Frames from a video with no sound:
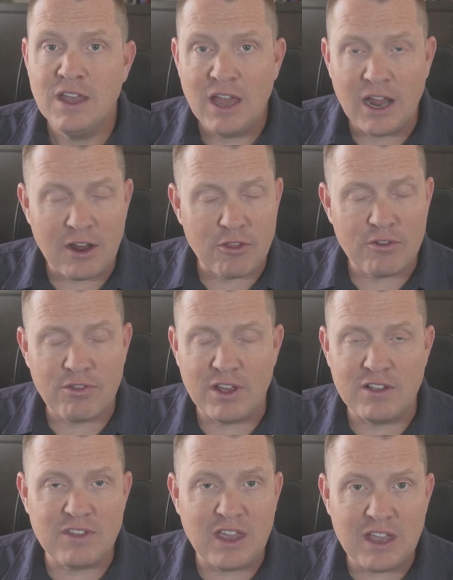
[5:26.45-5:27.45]
and other
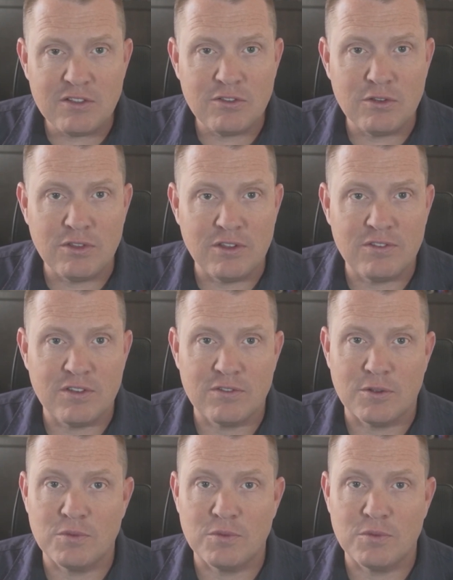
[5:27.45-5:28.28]
things into the system.